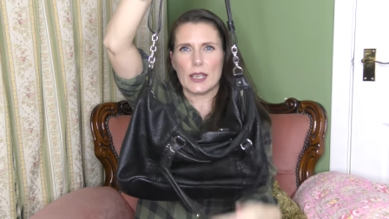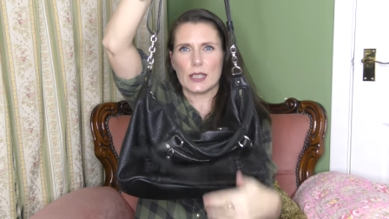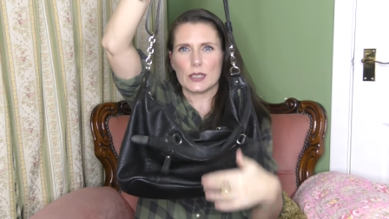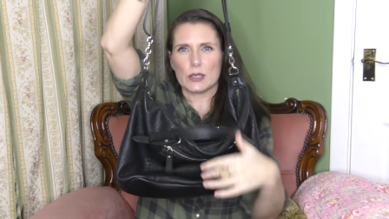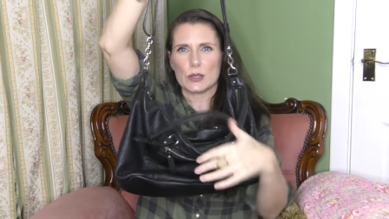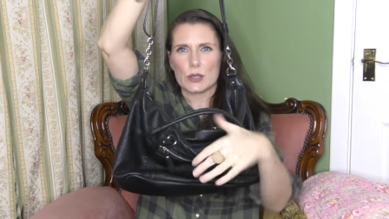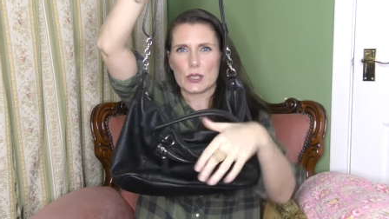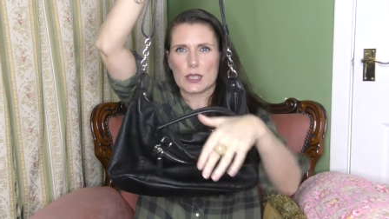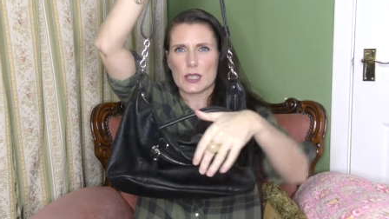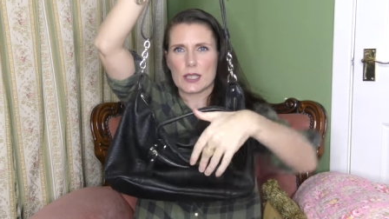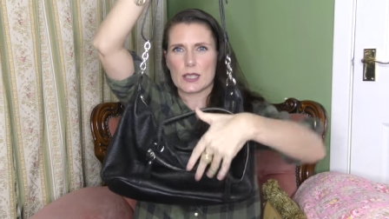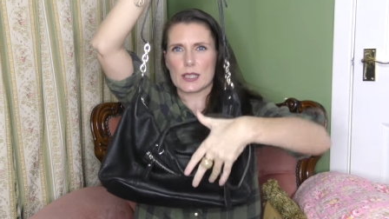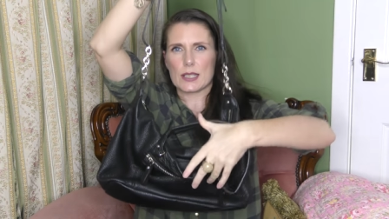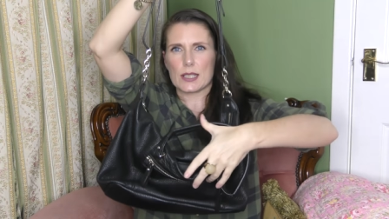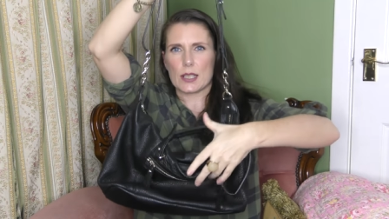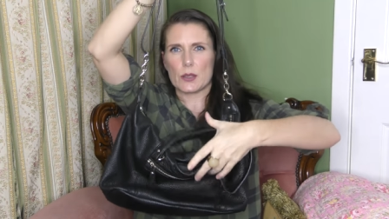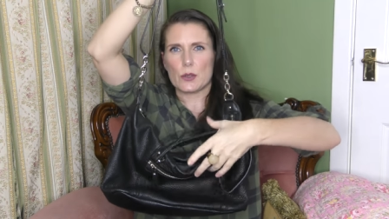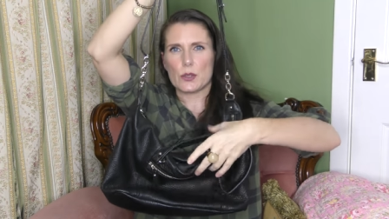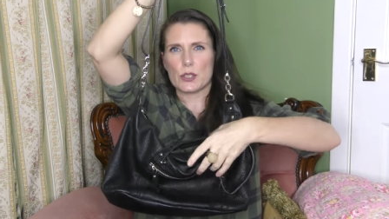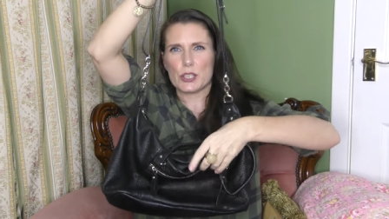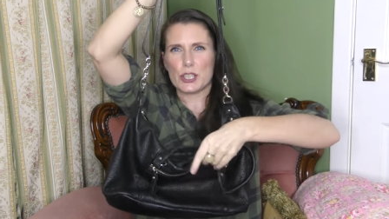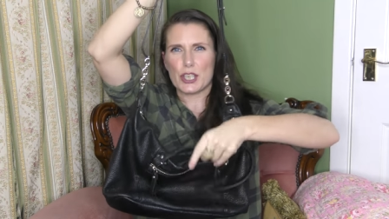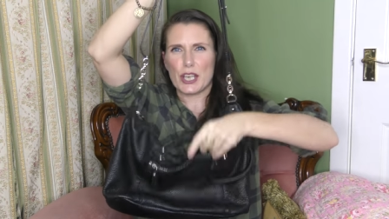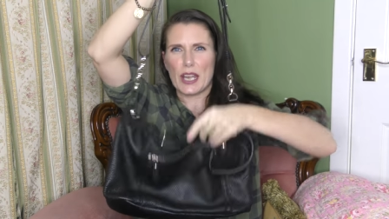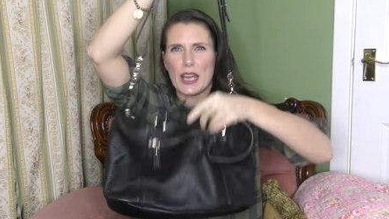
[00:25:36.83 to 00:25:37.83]
it looks
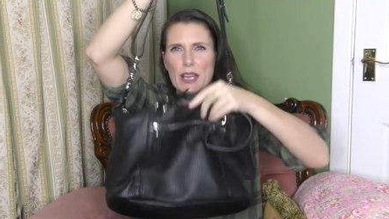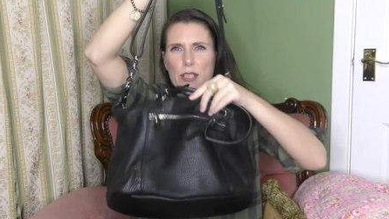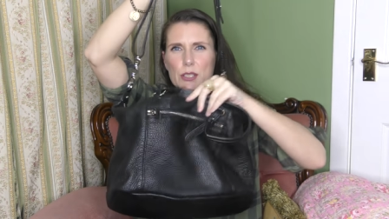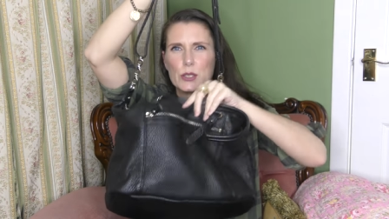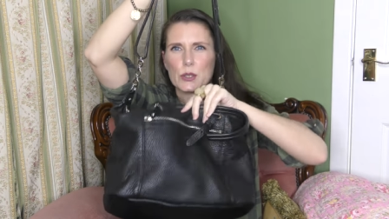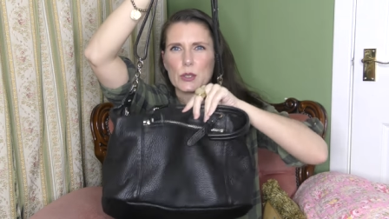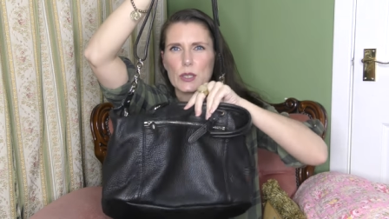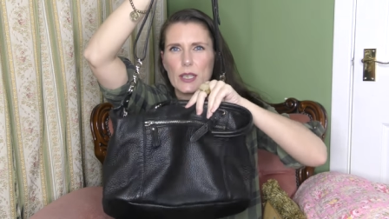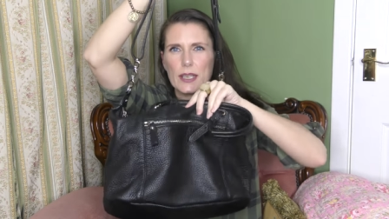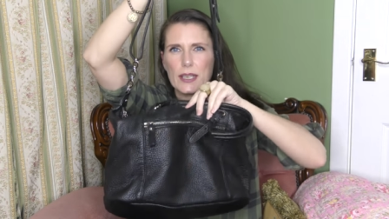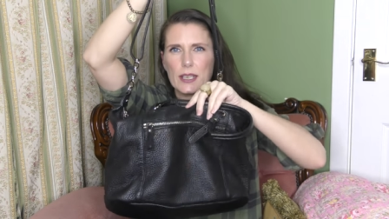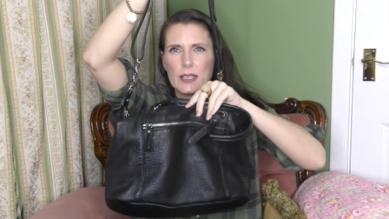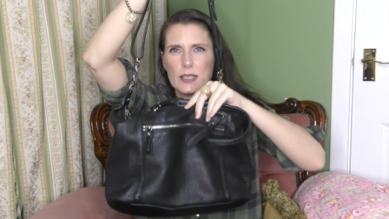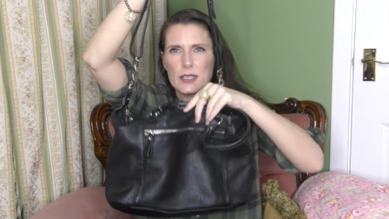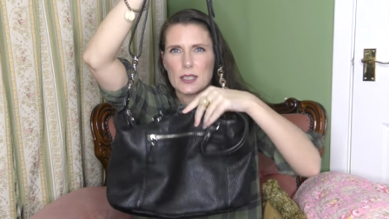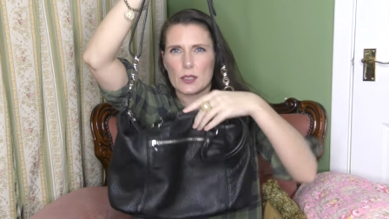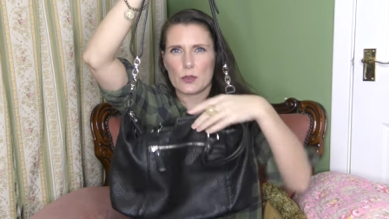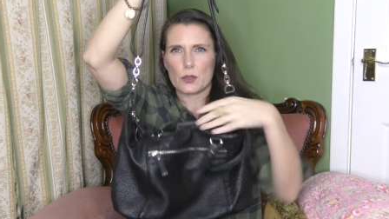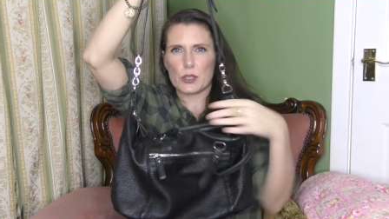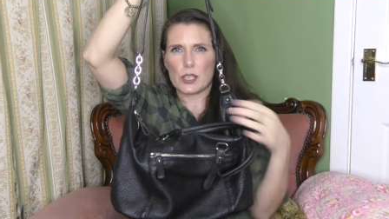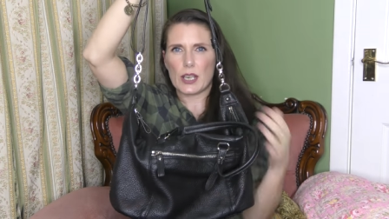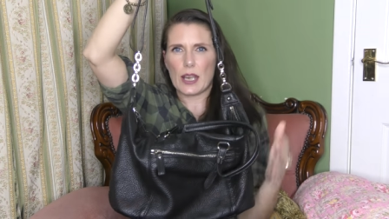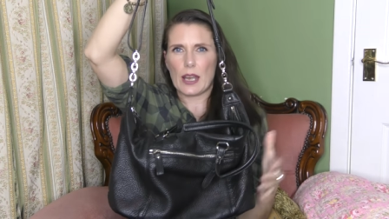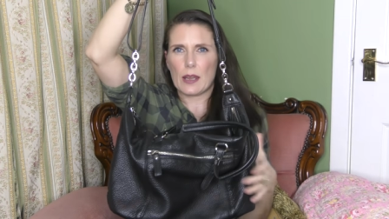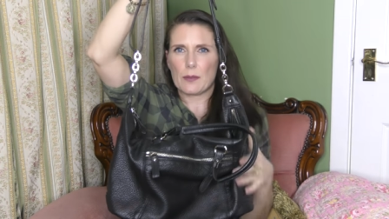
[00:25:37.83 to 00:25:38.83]
slouchy I do like a
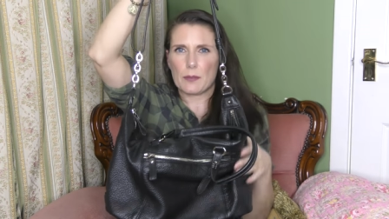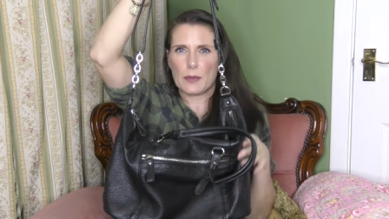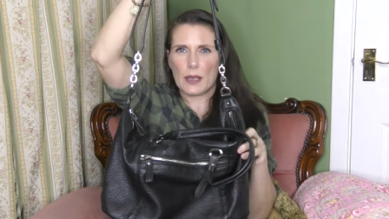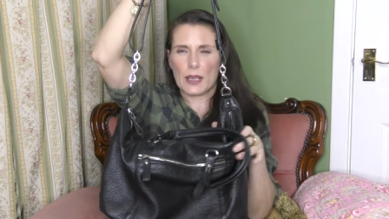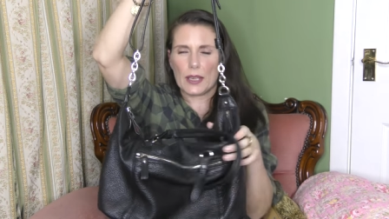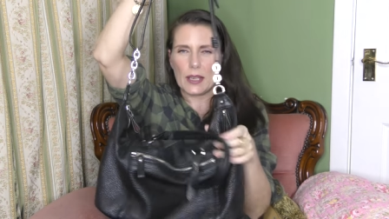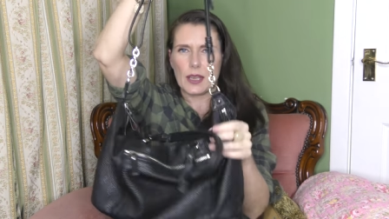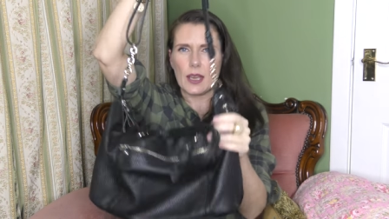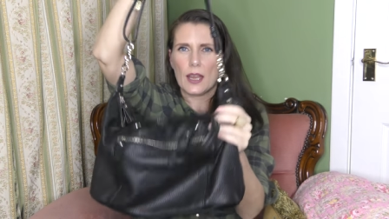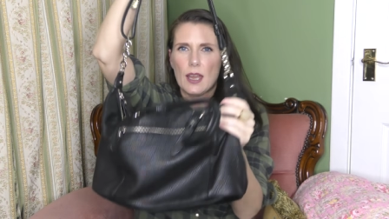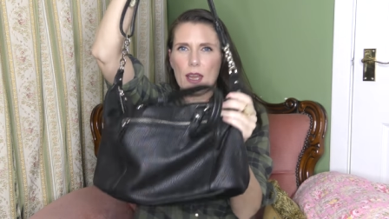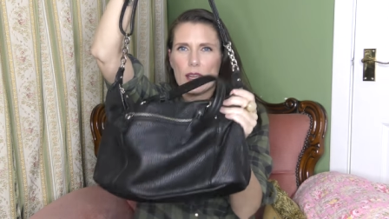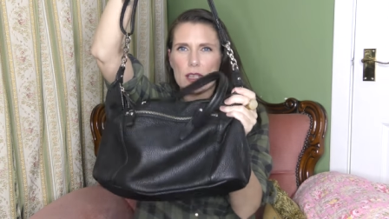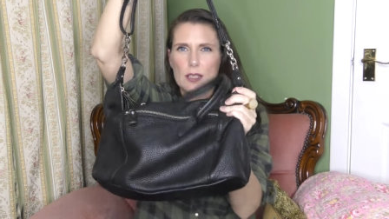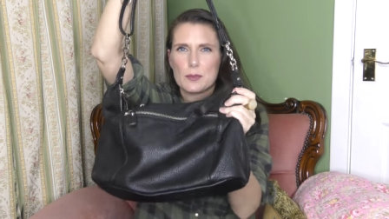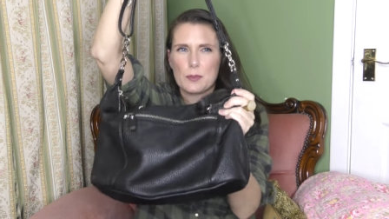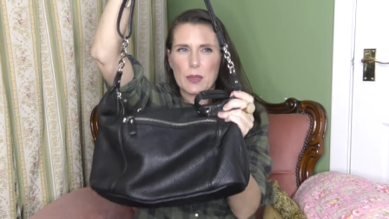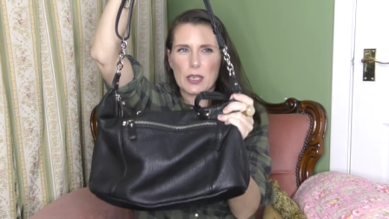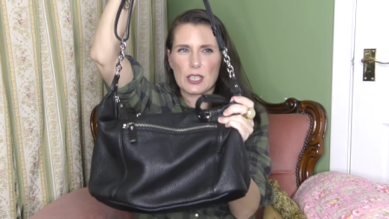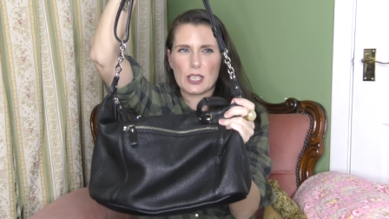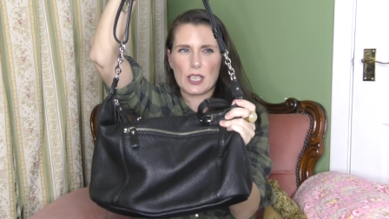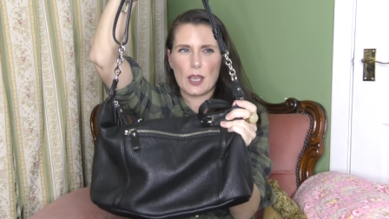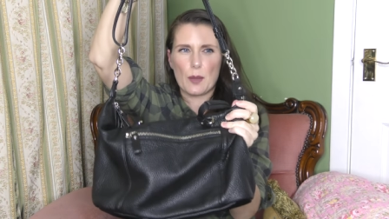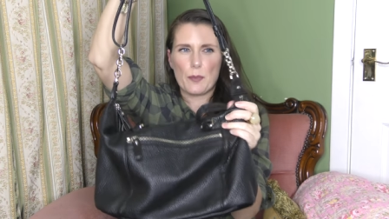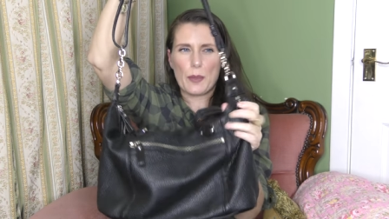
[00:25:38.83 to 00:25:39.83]
slouchy handbag
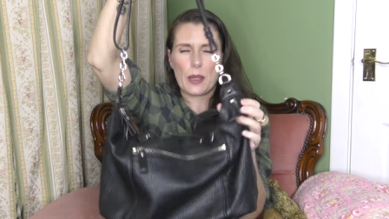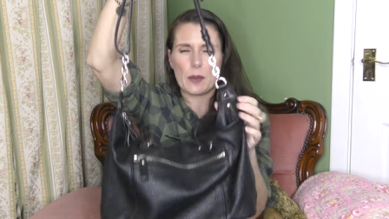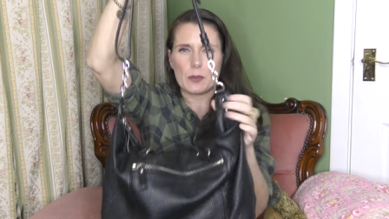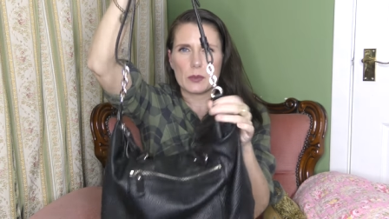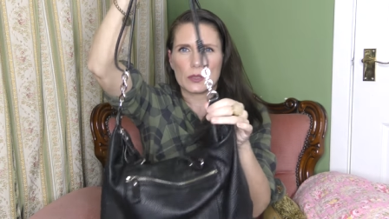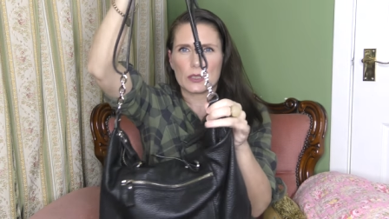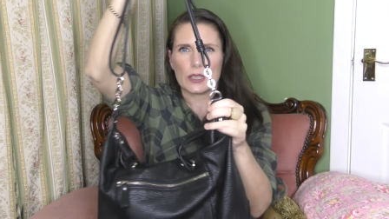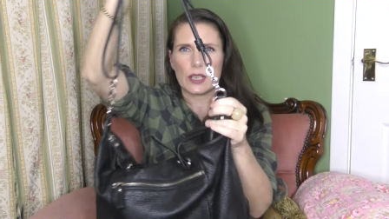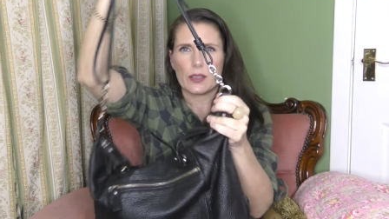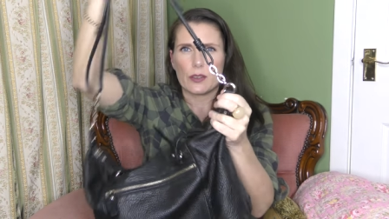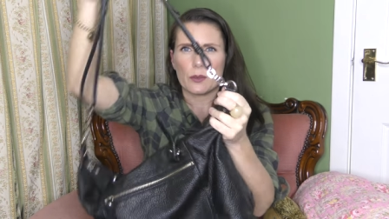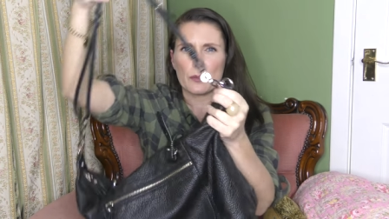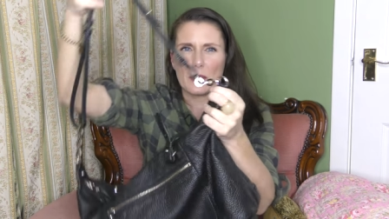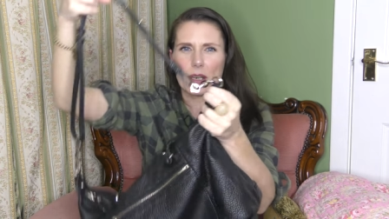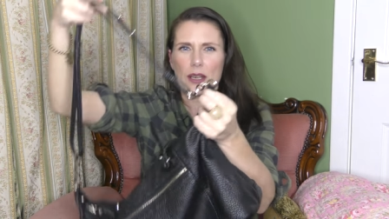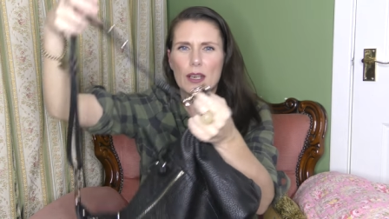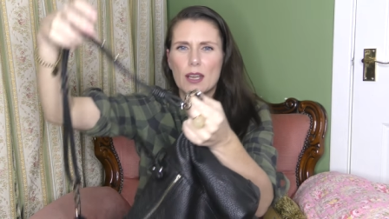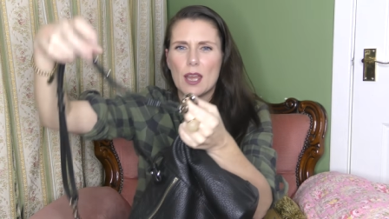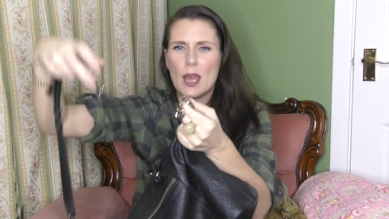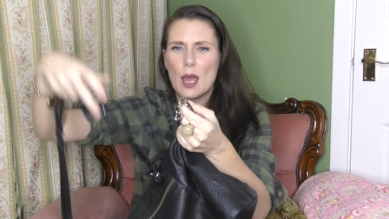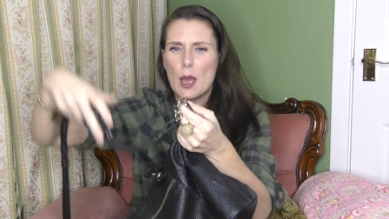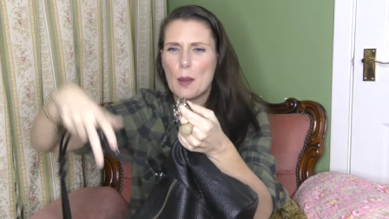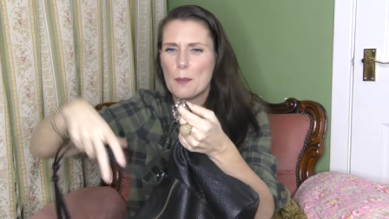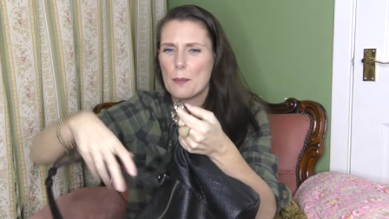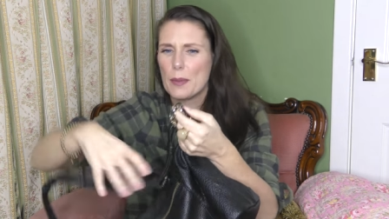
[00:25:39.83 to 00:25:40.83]
especially a pebbled leather one
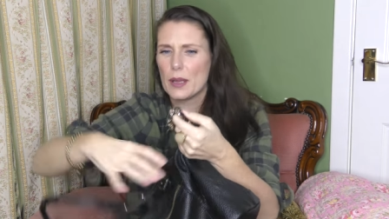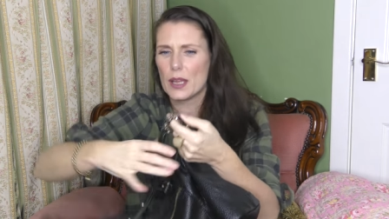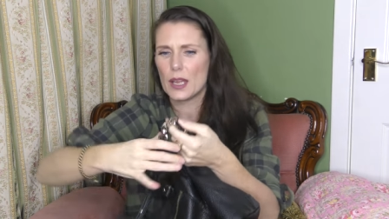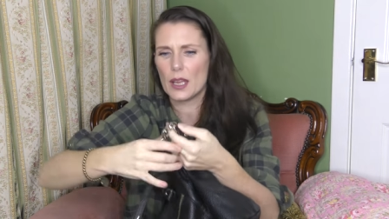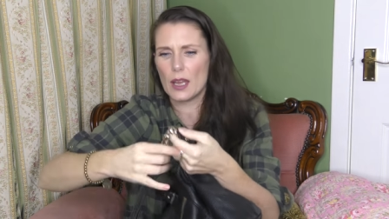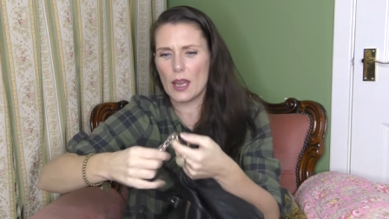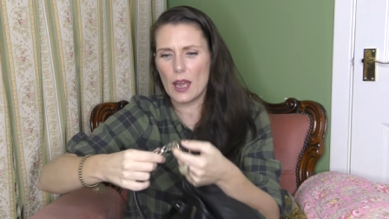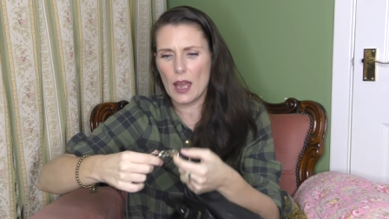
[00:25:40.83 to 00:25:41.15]
but